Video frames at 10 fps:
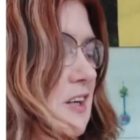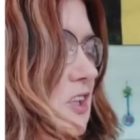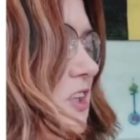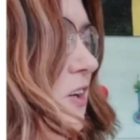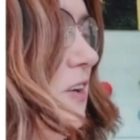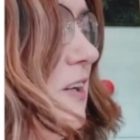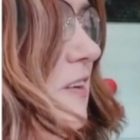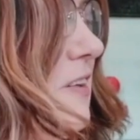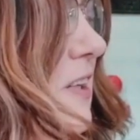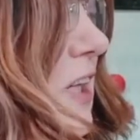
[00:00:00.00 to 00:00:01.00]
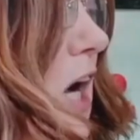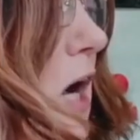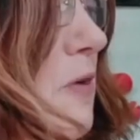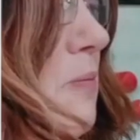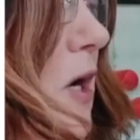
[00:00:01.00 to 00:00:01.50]
I'll show you.
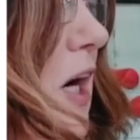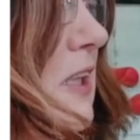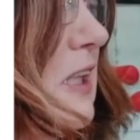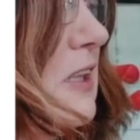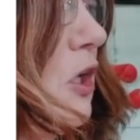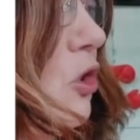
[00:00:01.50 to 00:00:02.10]
Common mosses of